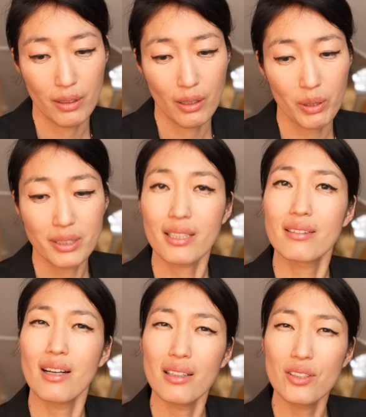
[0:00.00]
While
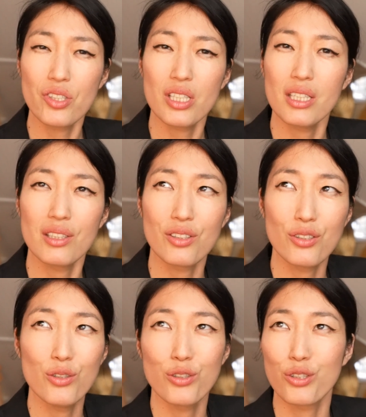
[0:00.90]
technology is
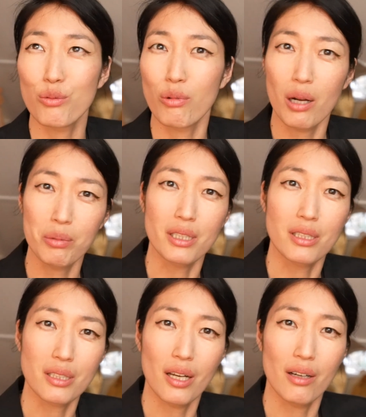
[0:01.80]
used to rob
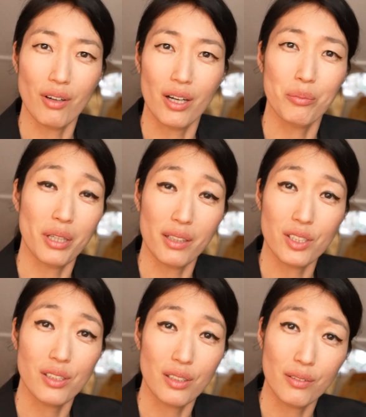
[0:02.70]
us of our
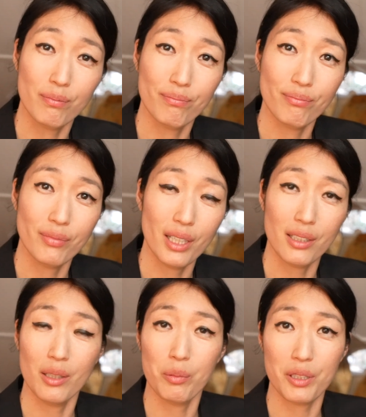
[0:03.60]
privacy and
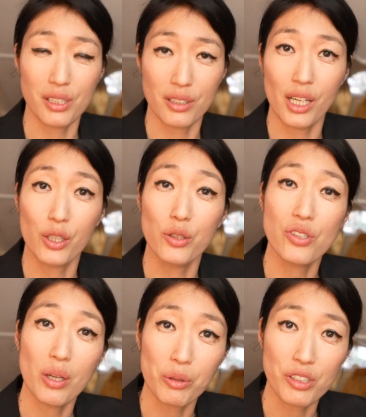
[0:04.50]
keep us in our echo
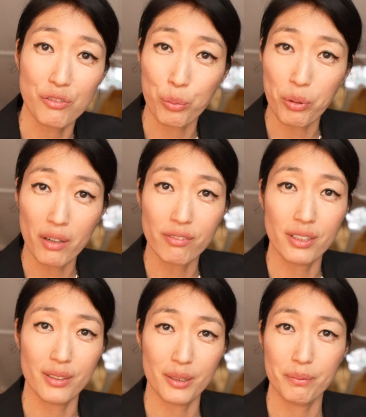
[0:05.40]
chambers for
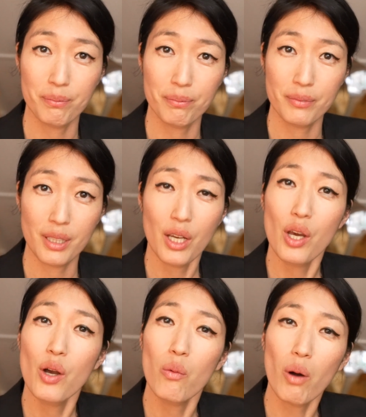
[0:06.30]
profit,
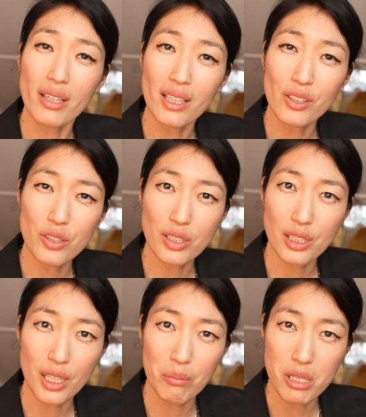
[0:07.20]
why not use the
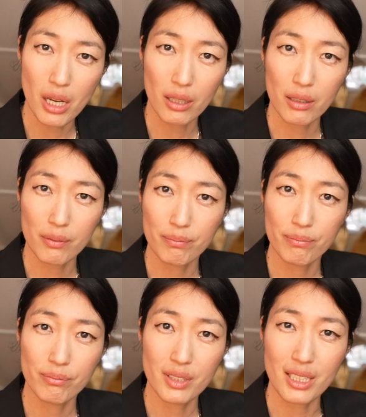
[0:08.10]
same tech
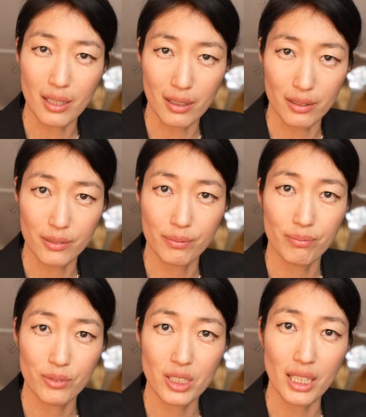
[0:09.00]
to heal,
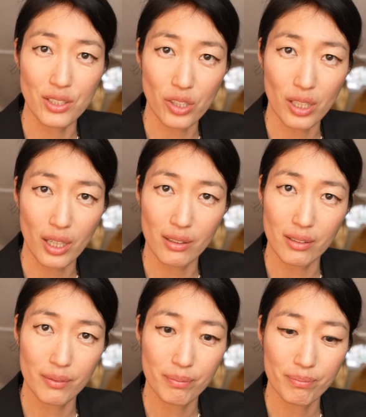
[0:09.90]
to
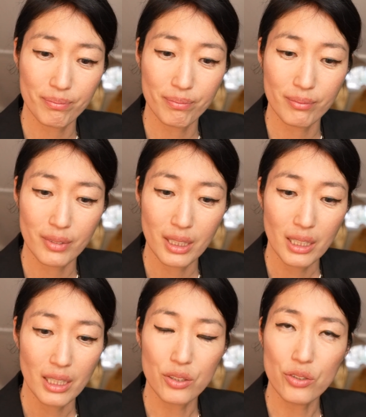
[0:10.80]
educate,
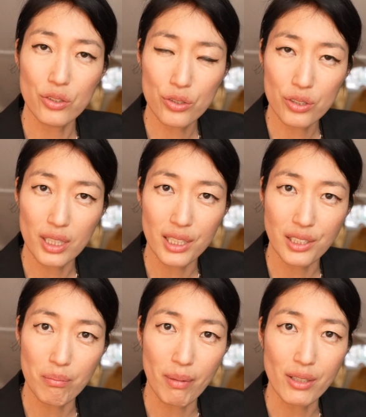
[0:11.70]
and to neutralize
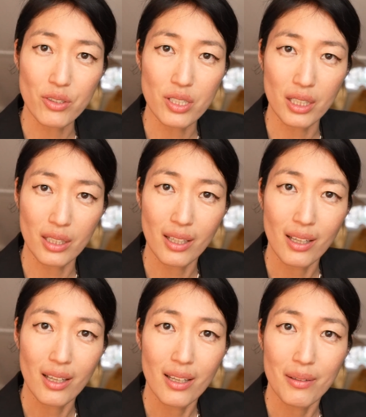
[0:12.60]
the mounting
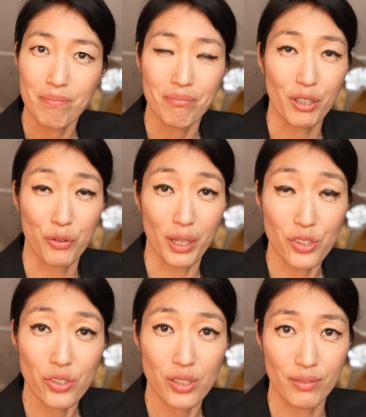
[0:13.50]

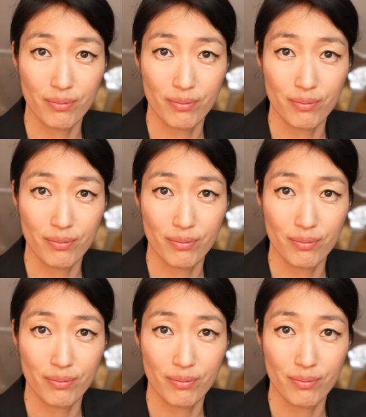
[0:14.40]
aggression